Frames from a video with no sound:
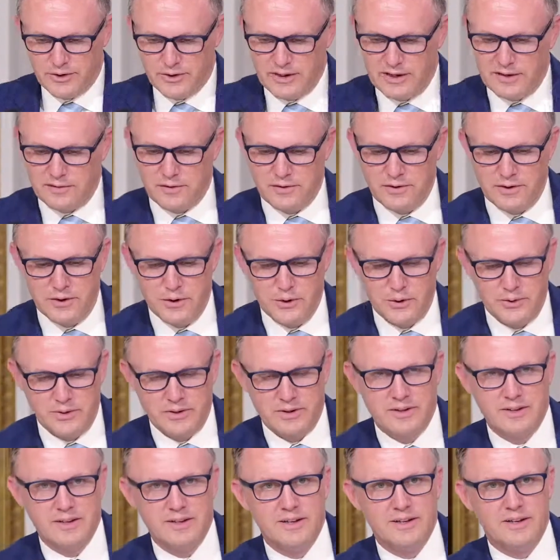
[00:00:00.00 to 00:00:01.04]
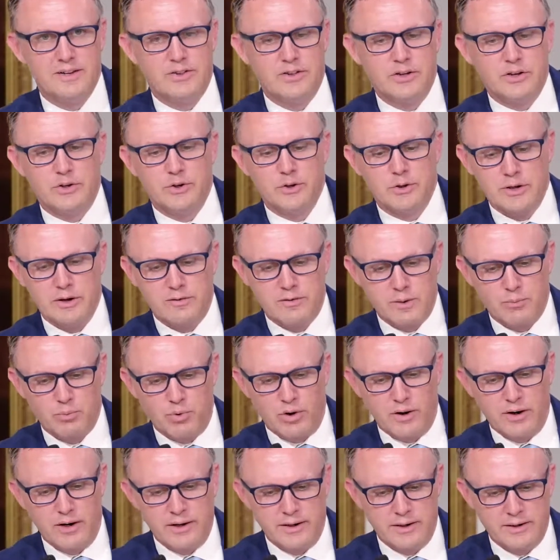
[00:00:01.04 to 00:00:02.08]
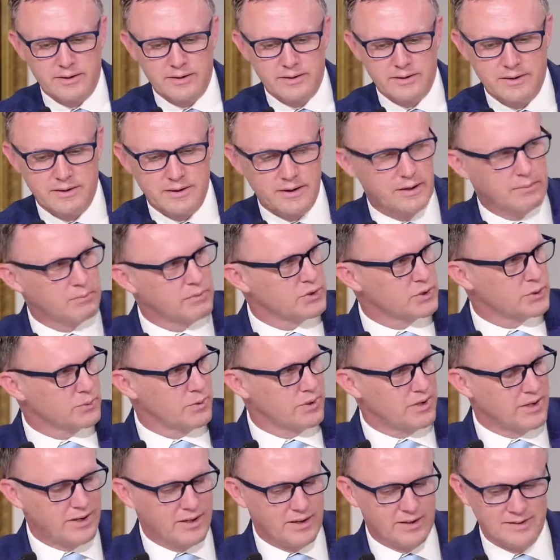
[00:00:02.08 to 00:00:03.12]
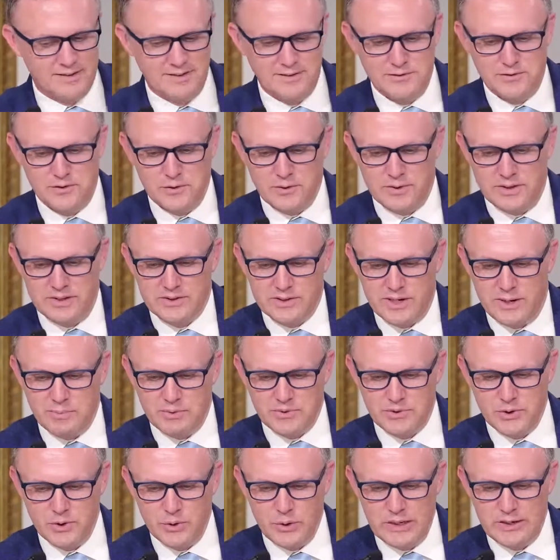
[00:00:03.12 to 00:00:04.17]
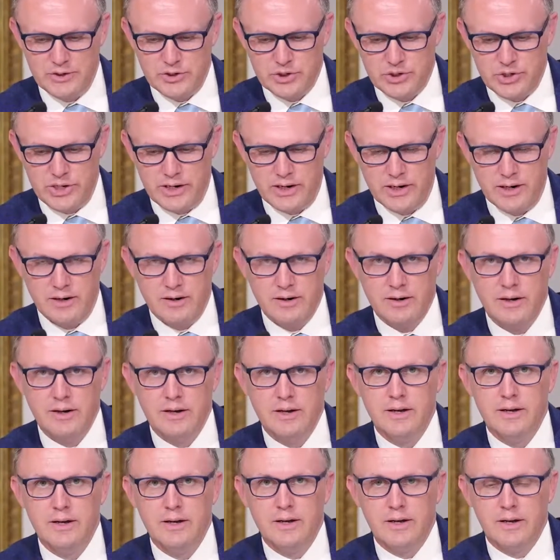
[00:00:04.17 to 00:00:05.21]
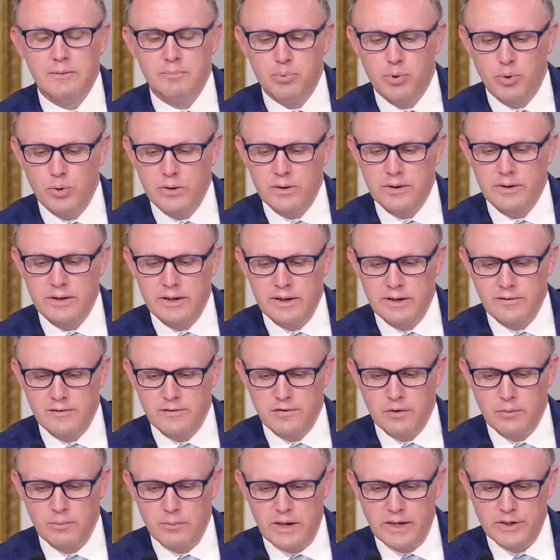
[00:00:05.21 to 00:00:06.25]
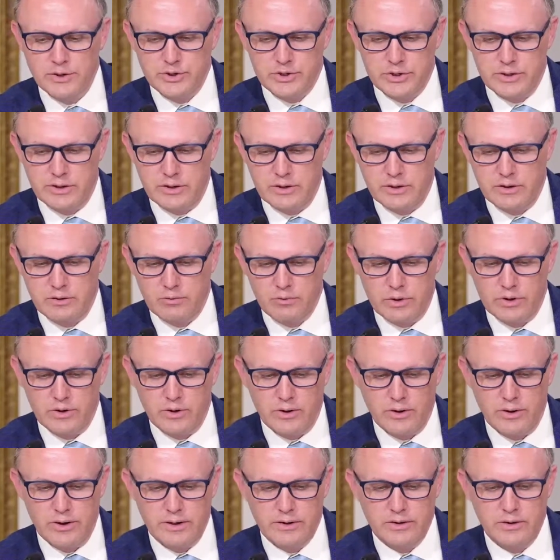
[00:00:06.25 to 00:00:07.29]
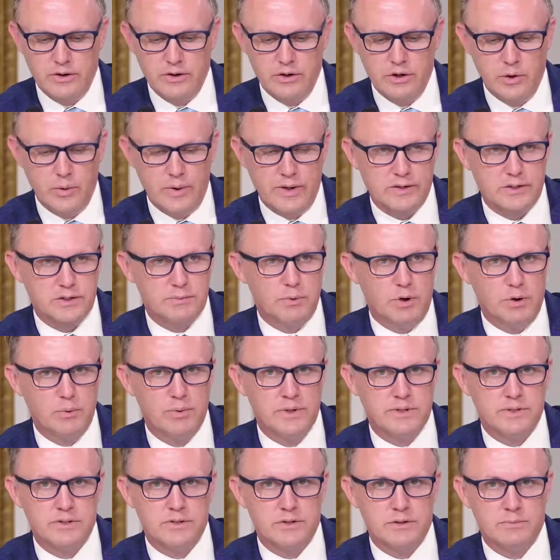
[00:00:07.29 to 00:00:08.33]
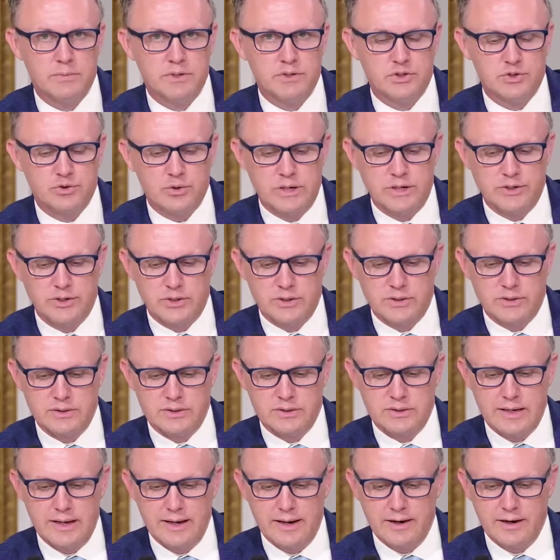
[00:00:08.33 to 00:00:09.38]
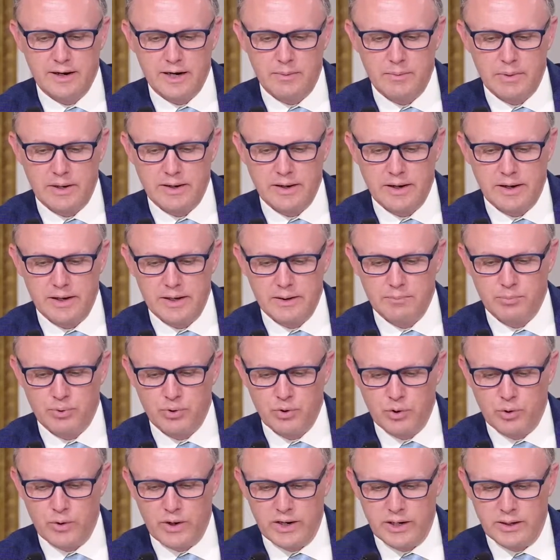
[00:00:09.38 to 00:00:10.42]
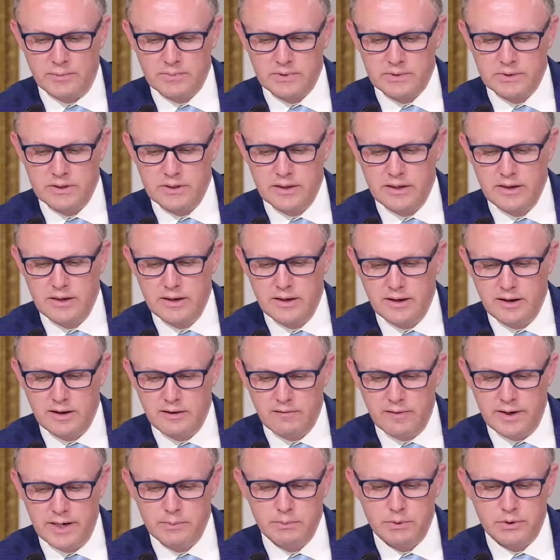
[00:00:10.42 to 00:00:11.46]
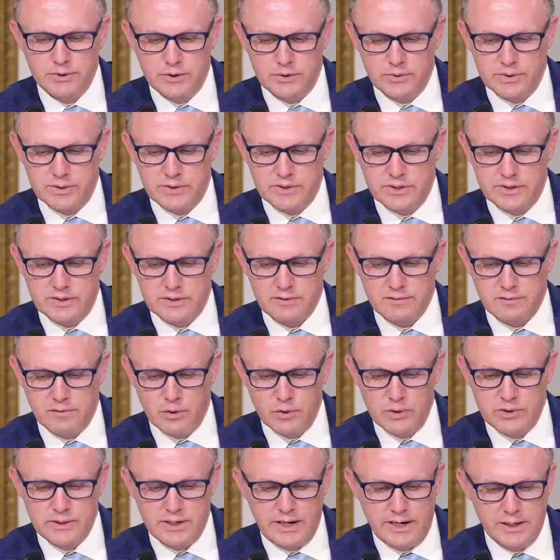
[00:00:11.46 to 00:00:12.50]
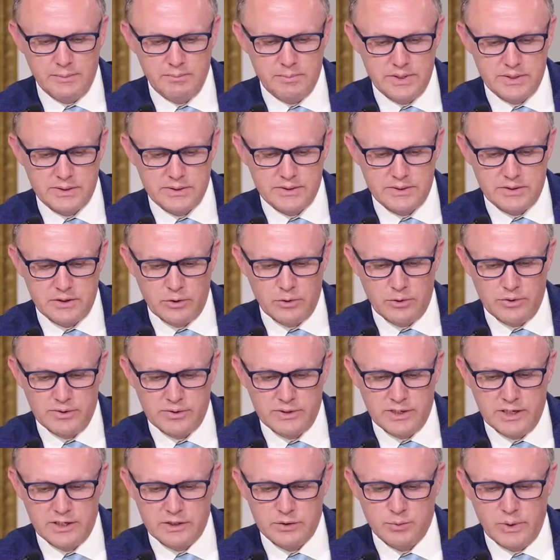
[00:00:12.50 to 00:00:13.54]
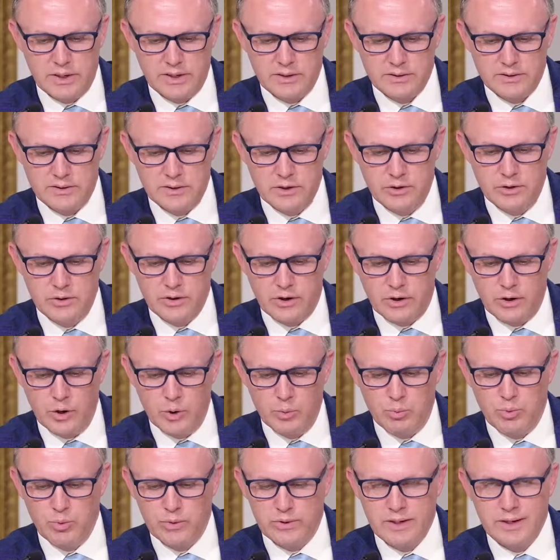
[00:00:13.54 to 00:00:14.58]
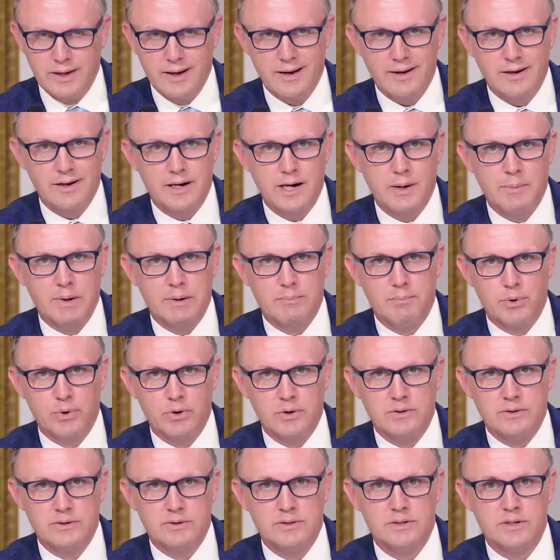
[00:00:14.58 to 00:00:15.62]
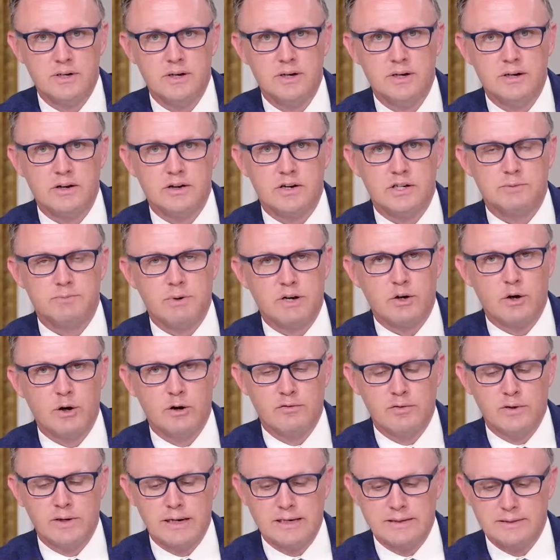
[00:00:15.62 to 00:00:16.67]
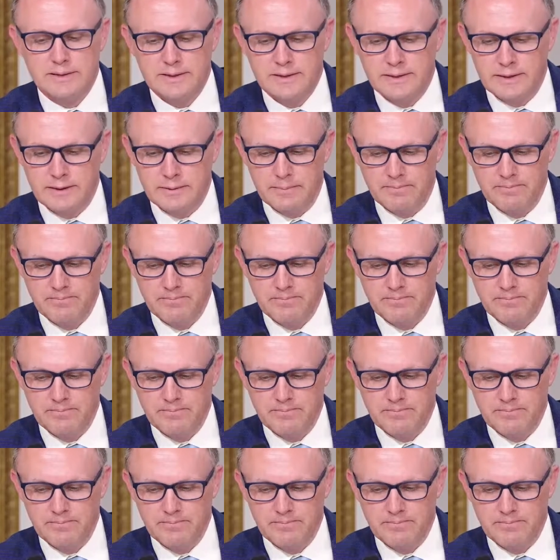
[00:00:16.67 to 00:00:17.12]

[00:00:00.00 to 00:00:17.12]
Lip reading: afternoon, and thank you, Governor Bryan and Mr. Mata, for this opportunity to share important information regarding the U.S. Small Business Administration's economic aid programs available to assist Virgin Island business owners as we continue to cope with the economic burdens caused by COVID-19.